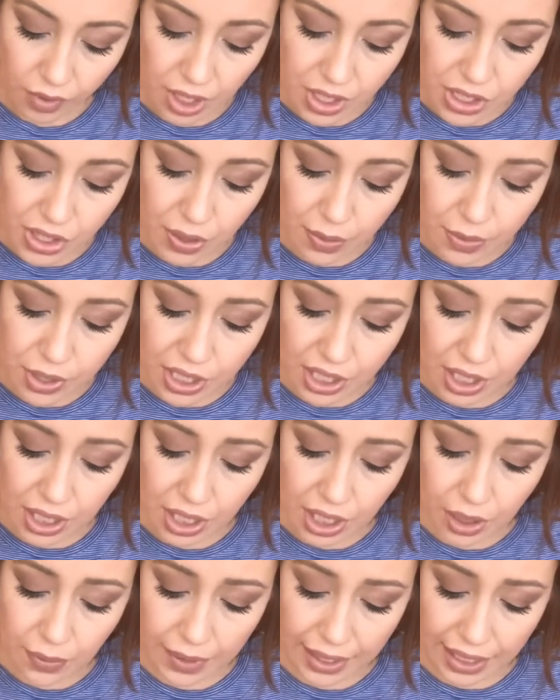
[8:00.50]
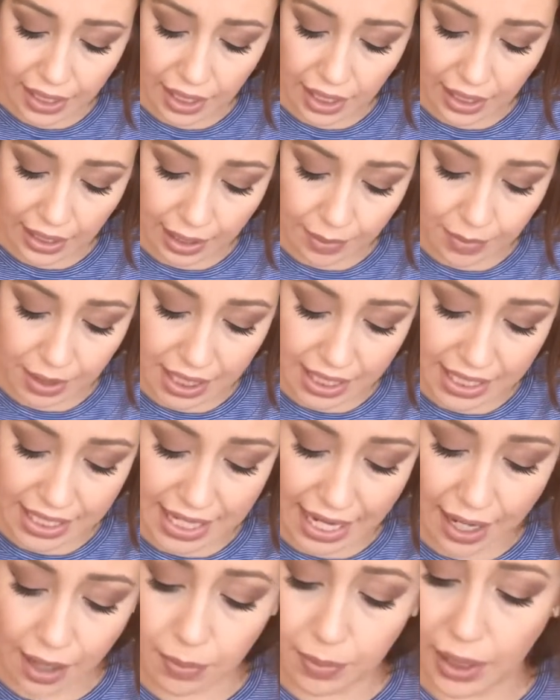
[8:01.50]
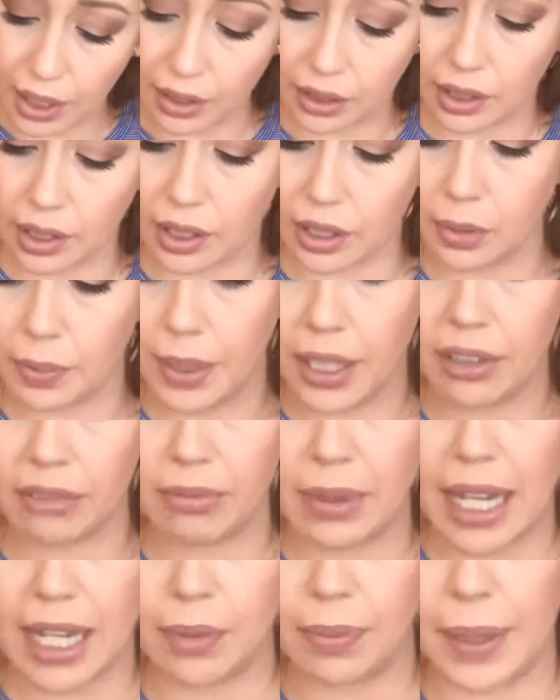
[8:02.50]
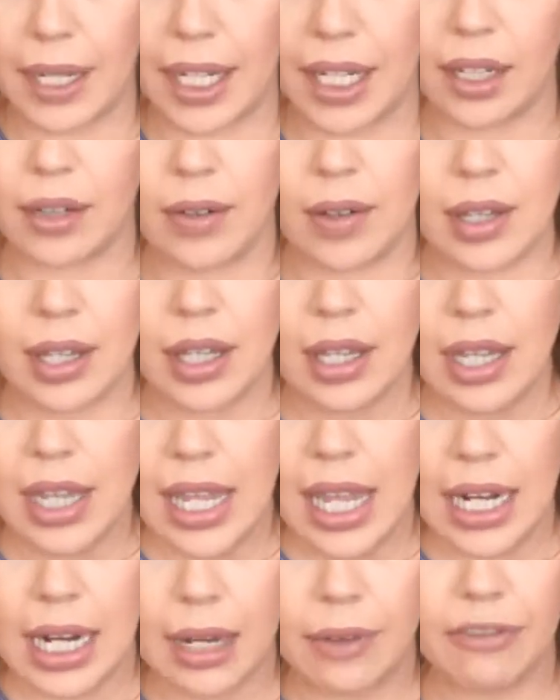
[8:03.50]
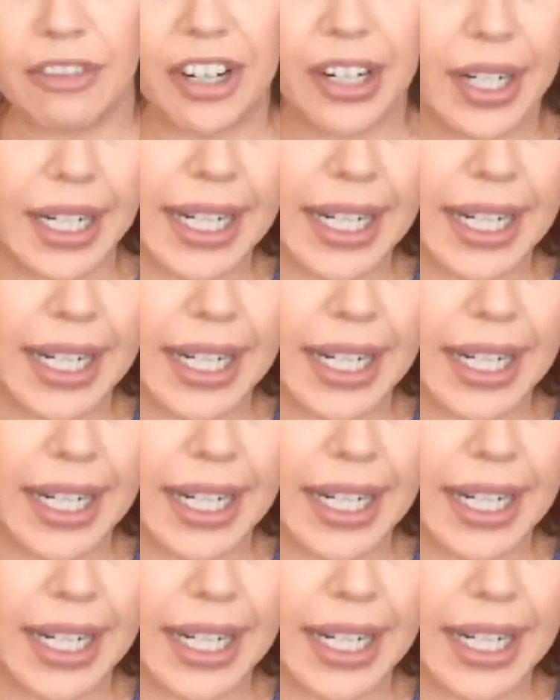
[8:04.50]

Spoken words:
So I'm just going to go in and I'm going to dab a little bit of black paint, and I'm very